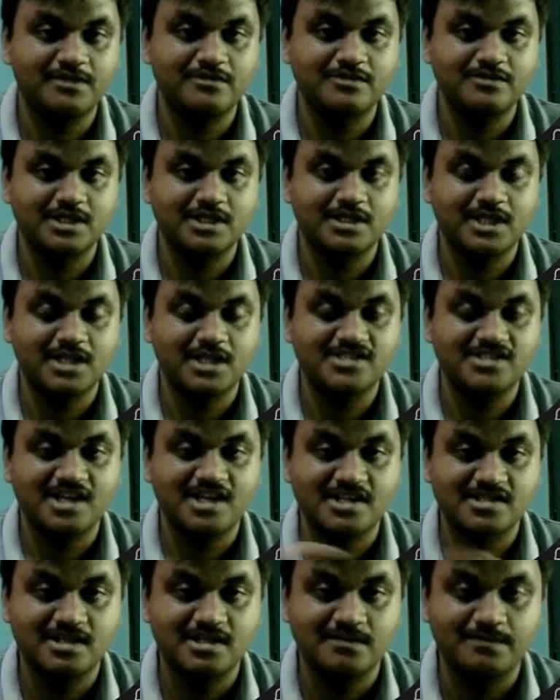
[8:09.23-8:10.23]
using the
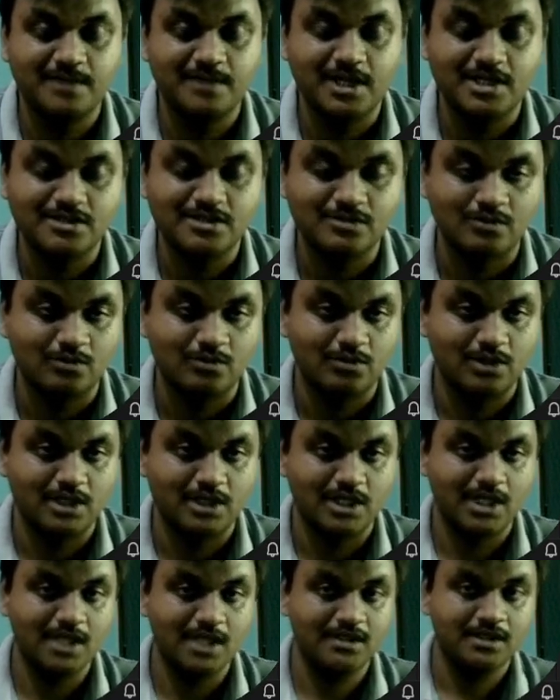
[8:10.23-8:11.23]
JSON
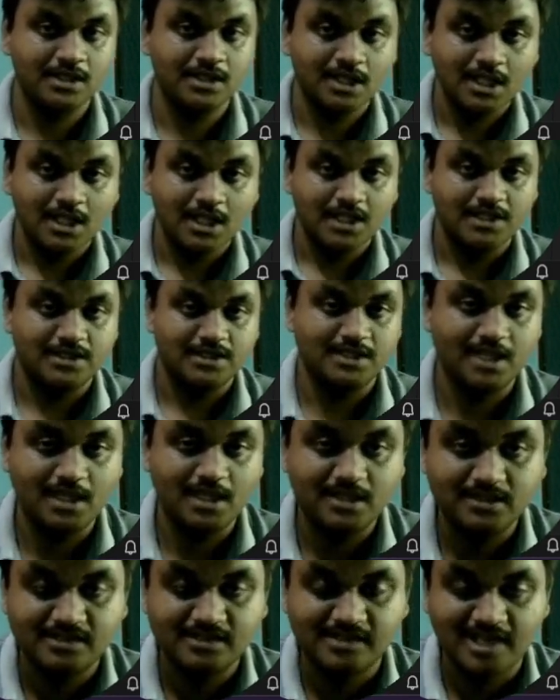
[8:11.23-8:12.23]
placeholder,
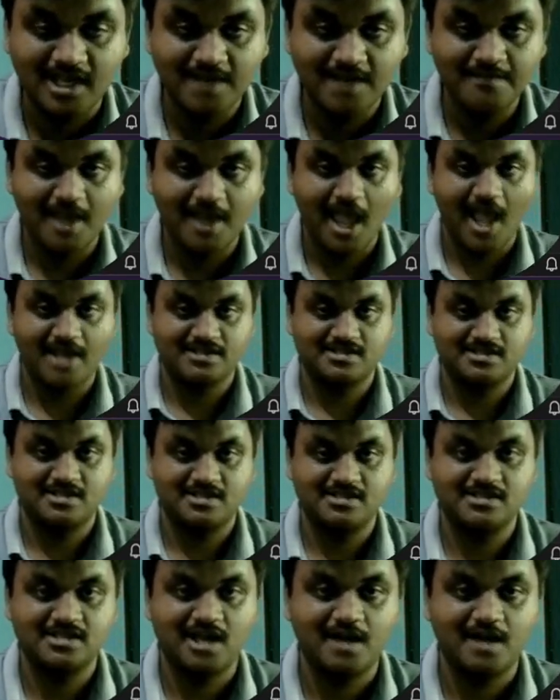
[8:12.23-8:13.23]
then same
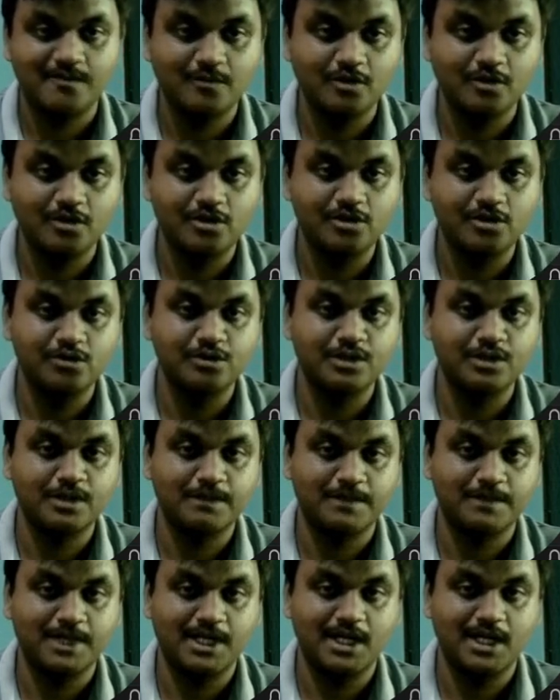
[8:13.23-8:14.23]
actions I'm going to
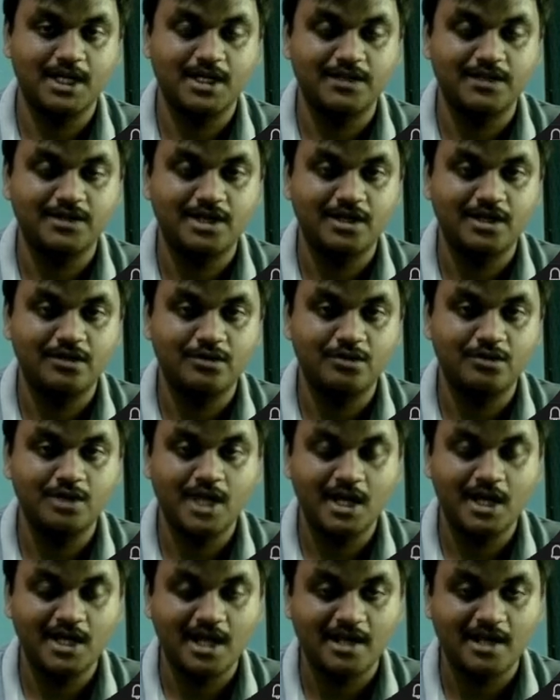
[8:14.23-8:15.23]
replicate in the Node
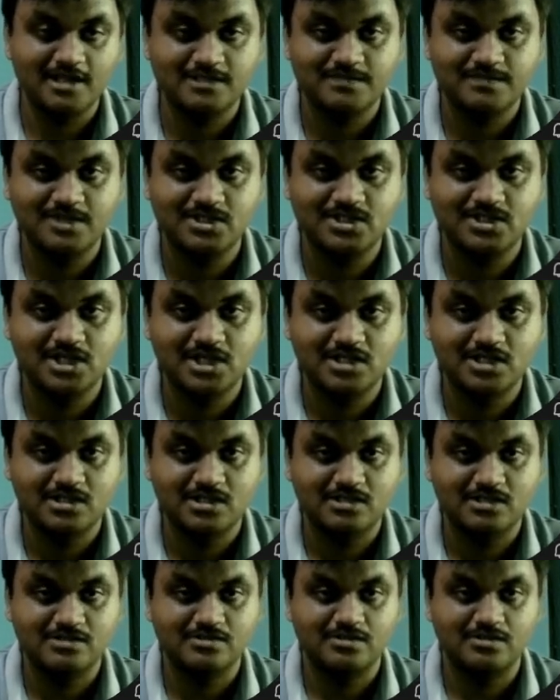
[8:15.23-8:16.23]
and Express.js
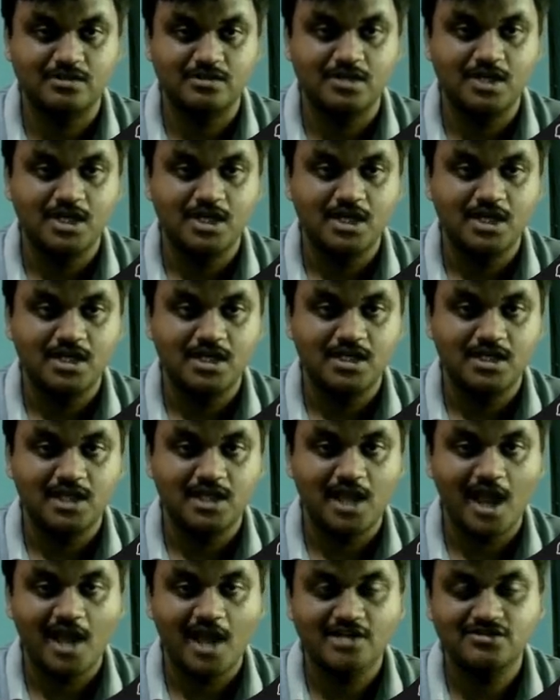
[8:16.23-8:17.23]
also.
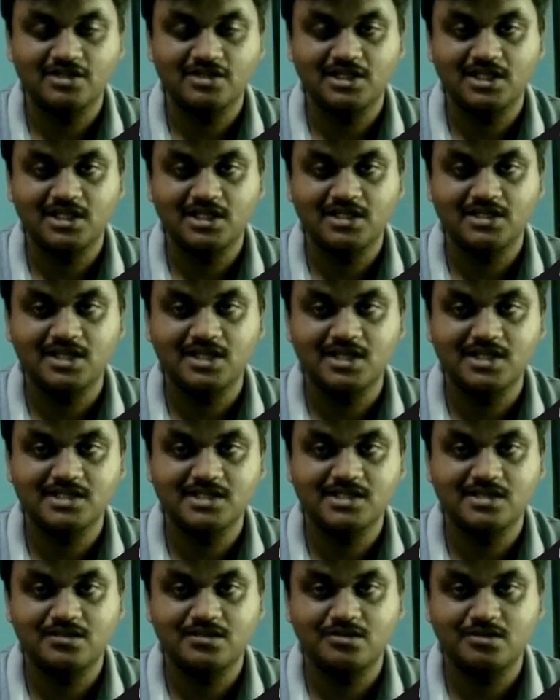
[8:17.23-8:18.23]
Yeah, actually that
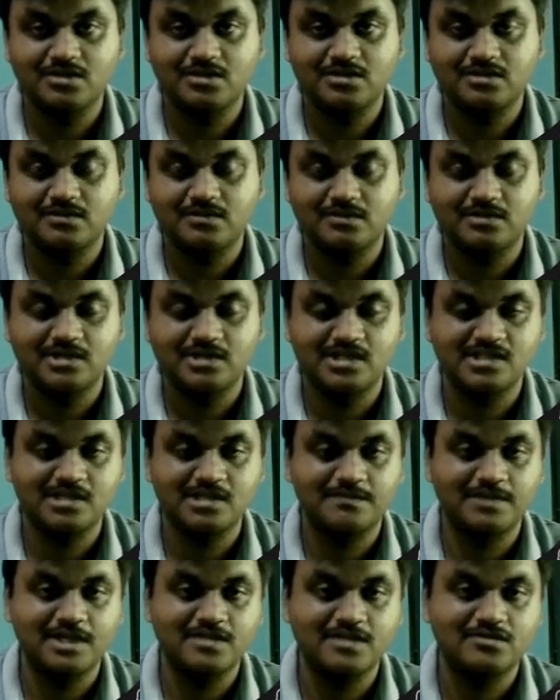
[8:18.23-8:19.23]
is the Node
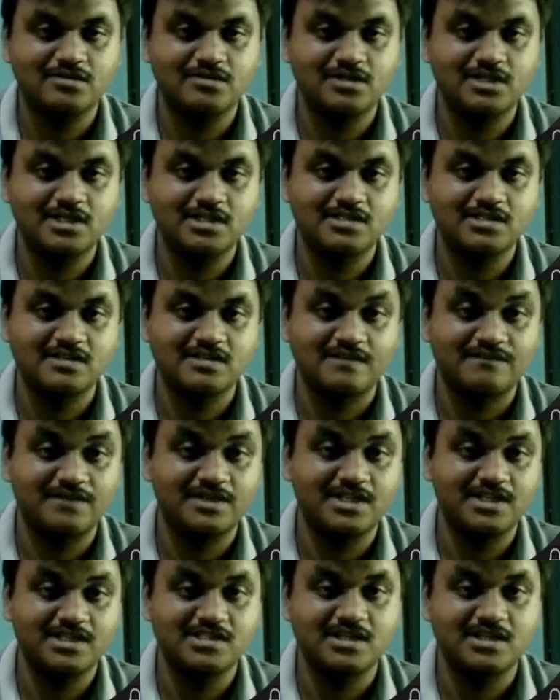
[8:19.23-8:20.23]
JSON placeholder is
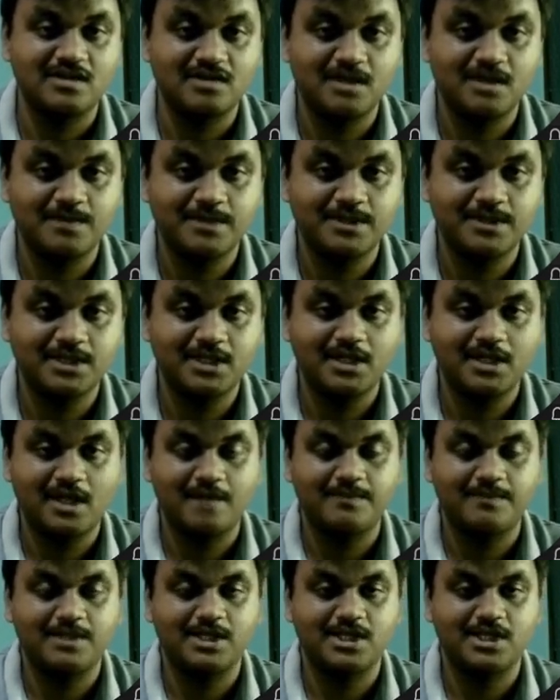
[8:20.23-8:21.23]
someone is developed that
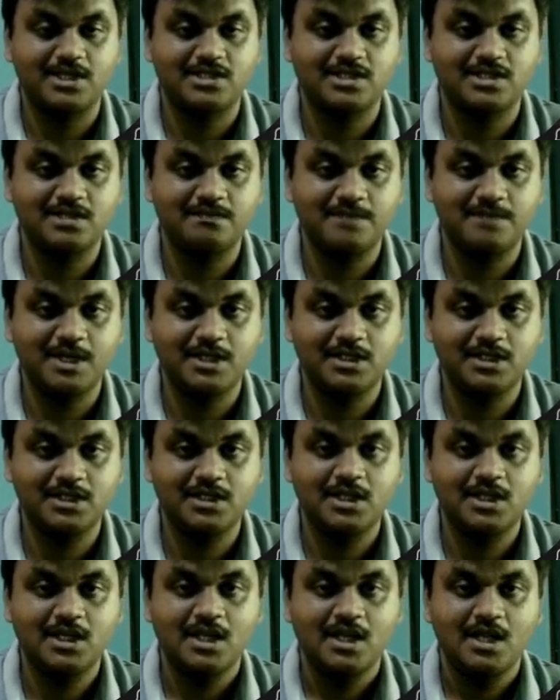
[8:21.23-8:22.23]
application, but
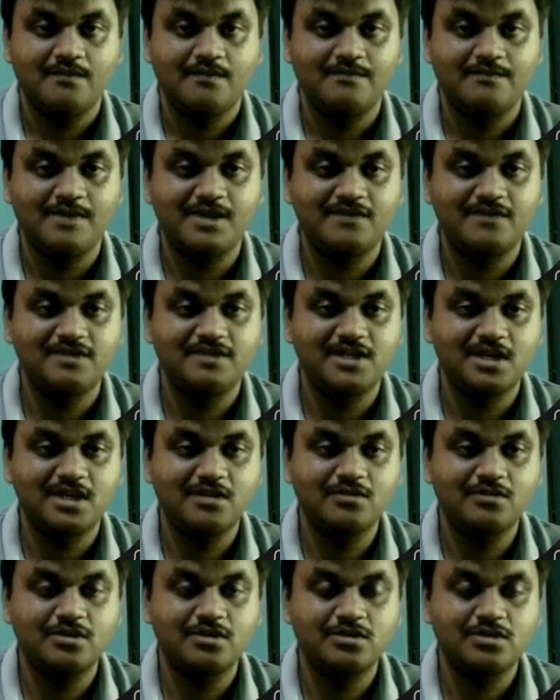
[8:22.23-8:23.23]
we are
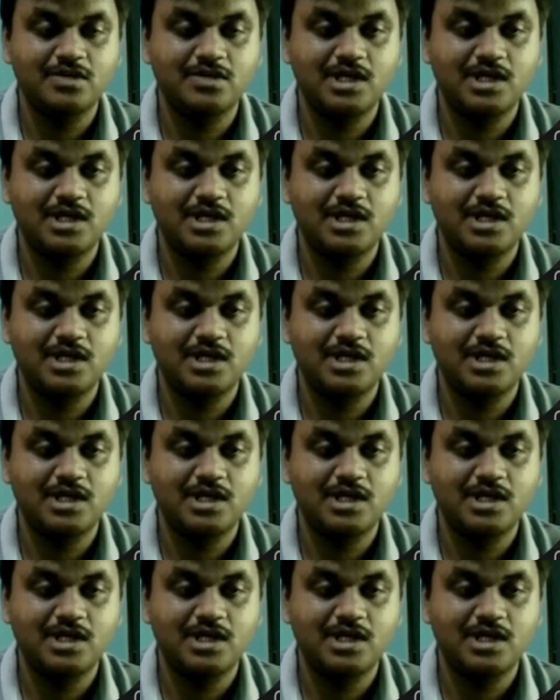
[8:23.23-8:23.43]
going to